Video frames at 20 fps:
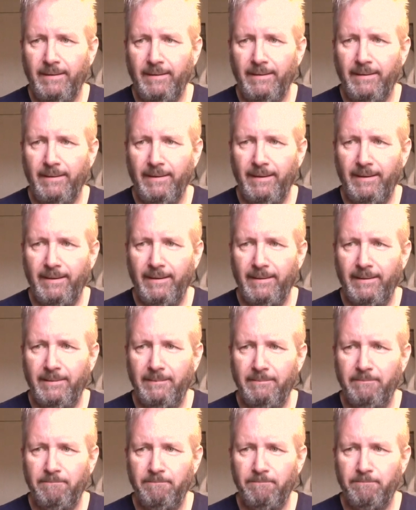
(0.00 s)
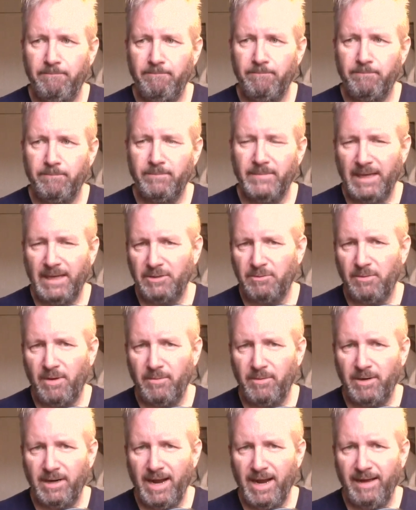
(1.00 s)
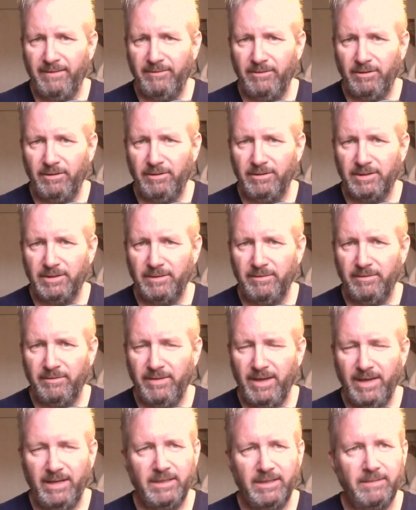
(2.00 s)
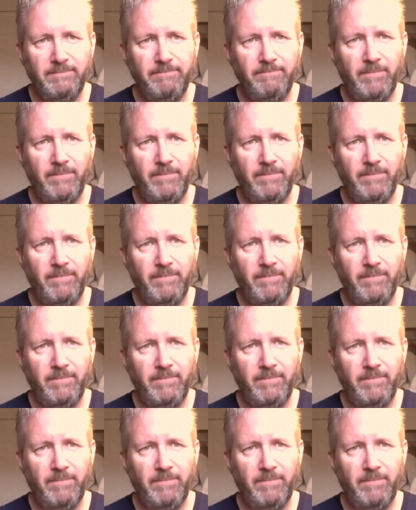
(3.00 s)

um, that's why we're going to have a look at some of these.